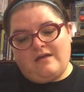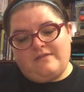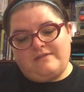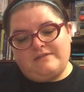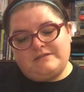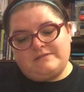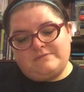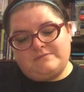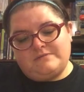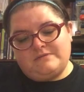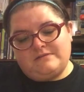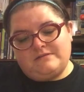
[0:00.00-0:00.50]

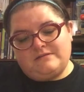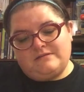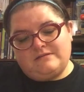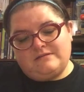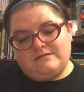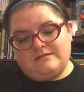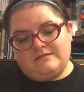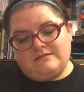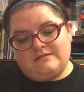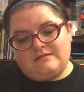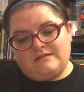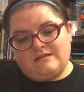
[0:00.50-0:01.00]
This
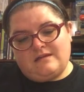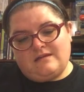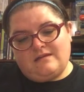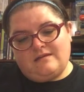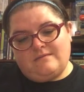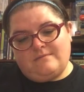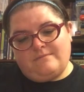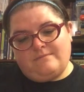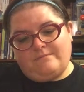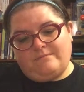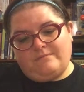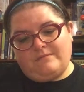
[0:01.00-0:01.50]
was,
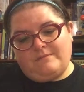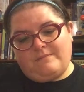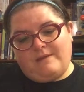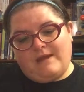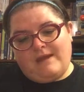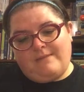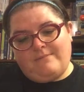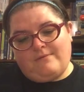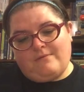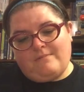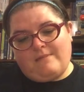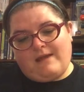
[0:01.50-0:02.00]
the
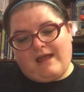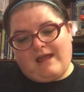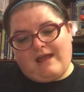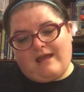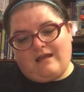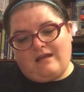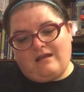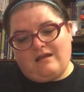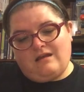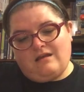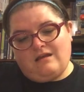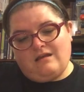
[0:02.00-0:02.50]

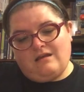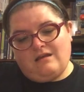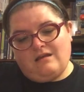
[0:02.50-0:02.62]
paperback